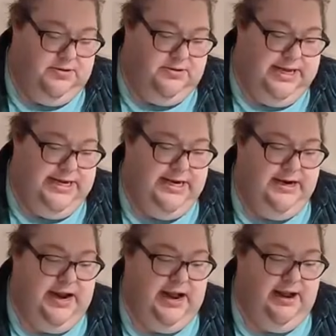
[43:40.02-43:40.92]
they didn't
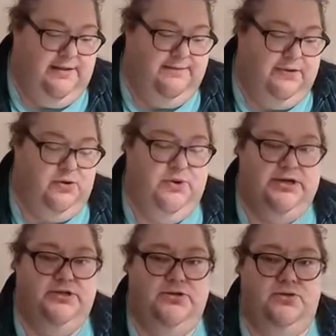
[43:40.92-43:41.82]
have the
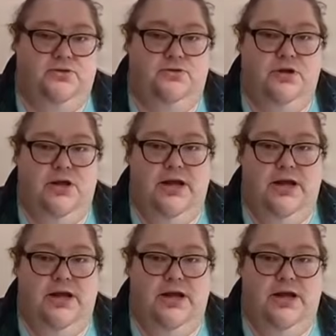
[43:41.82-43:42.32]
original